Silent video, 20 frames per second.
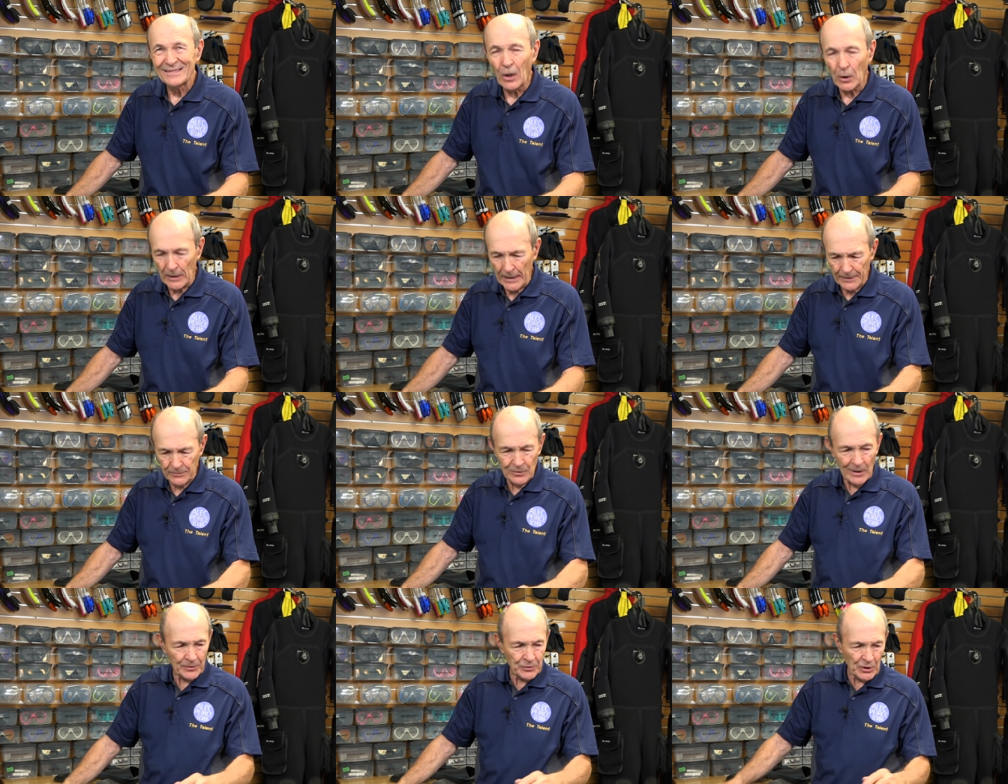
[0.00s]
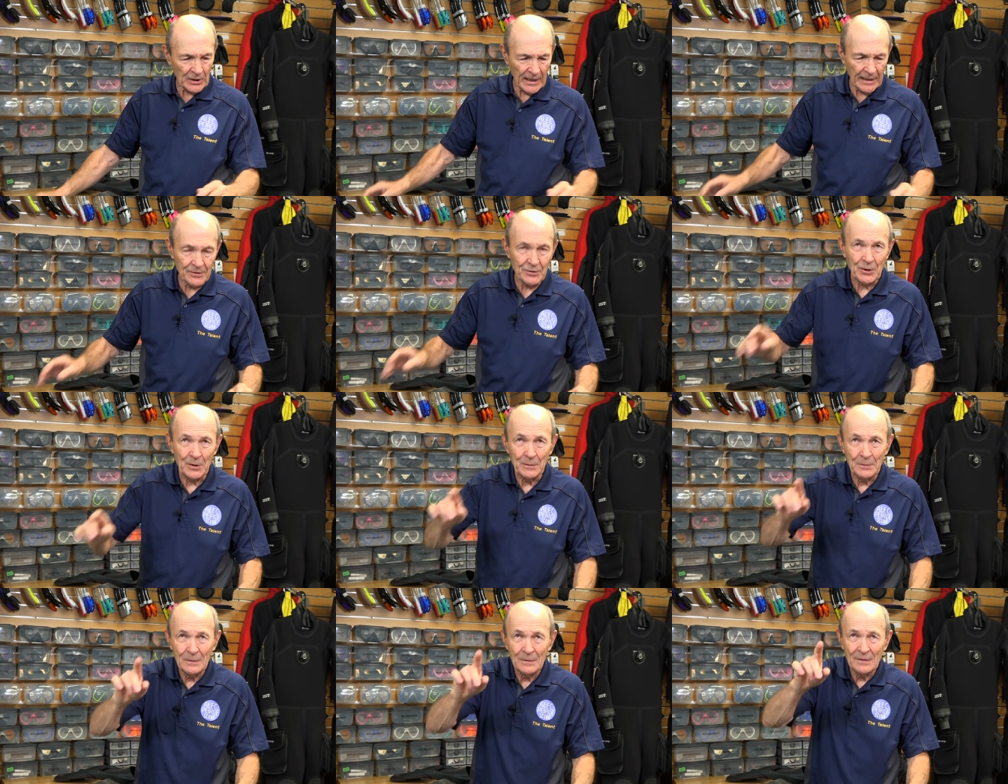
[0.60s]
Okay, talk to you again
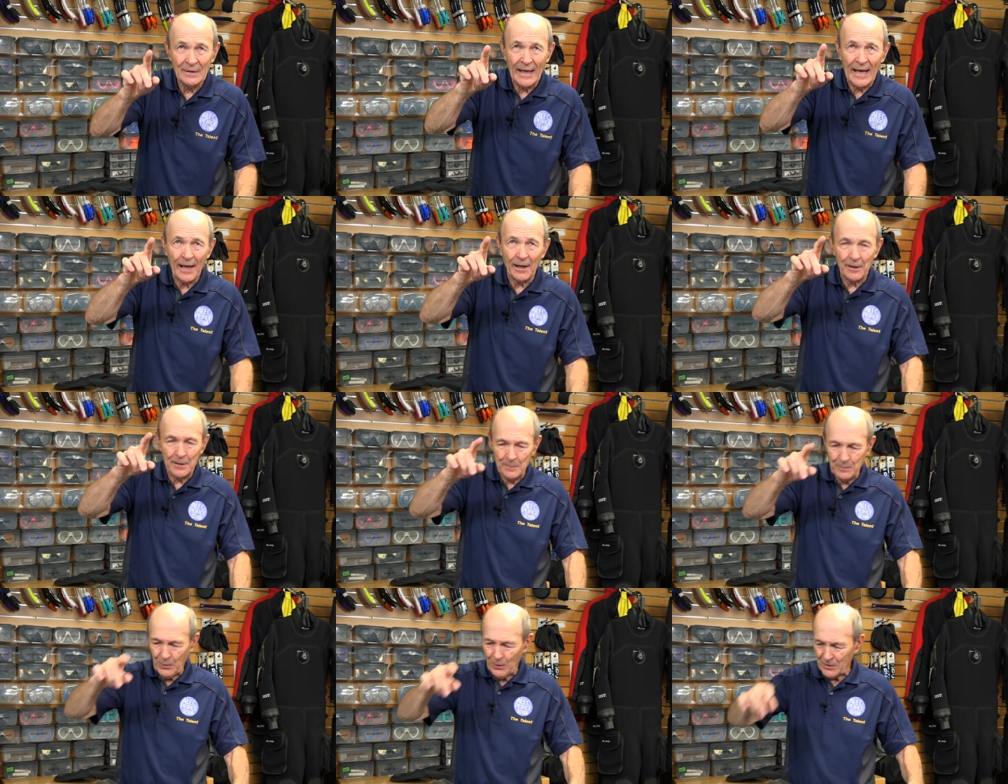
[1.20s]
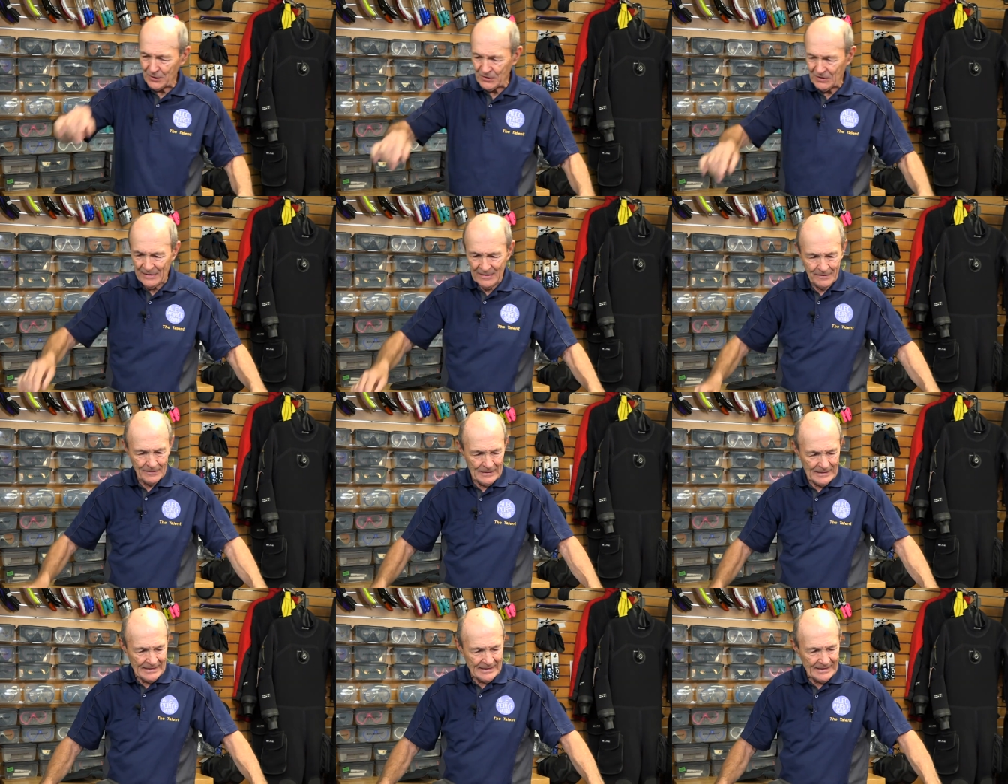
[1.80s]
soon. Alec Peirce,
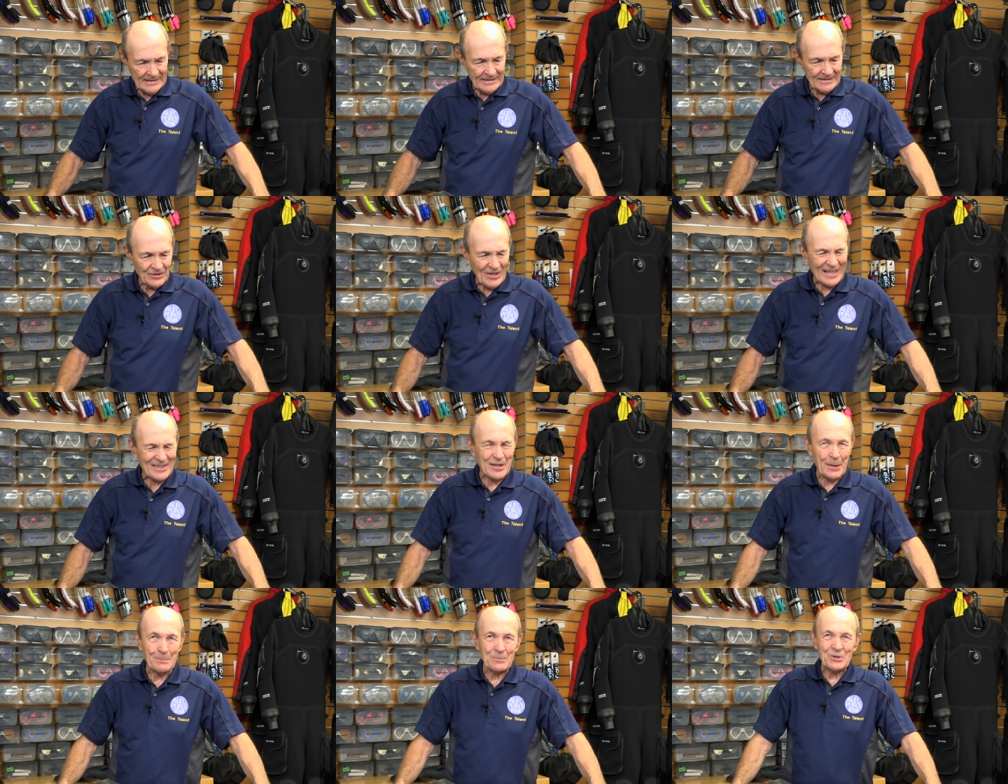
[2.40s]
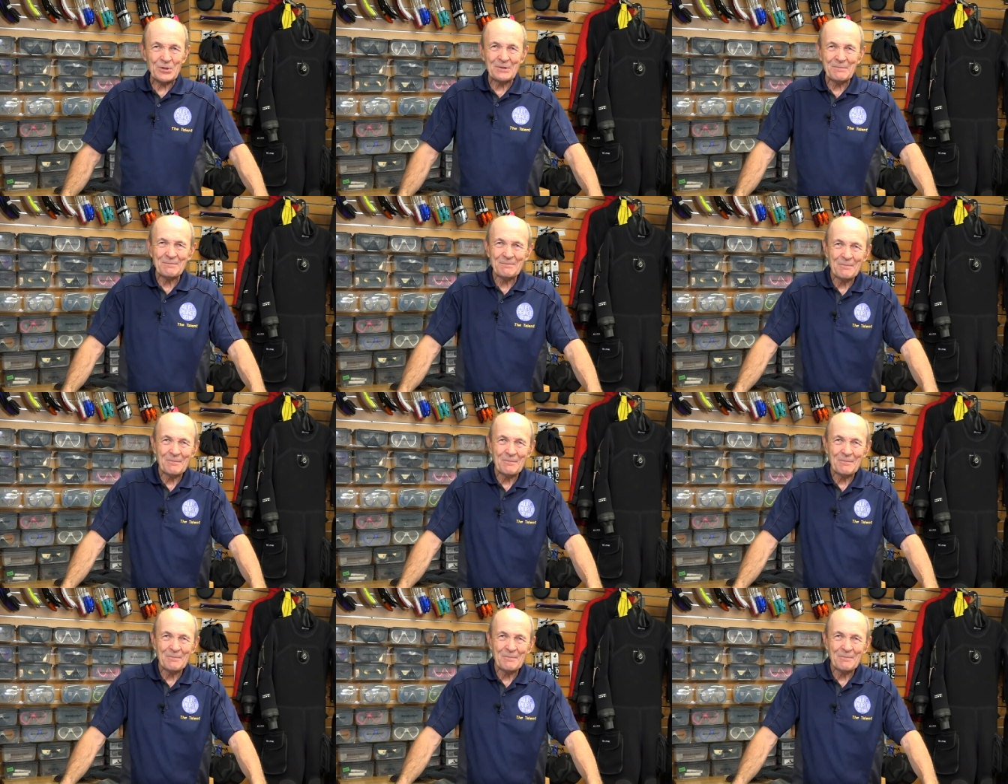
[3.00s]
Tech Tips.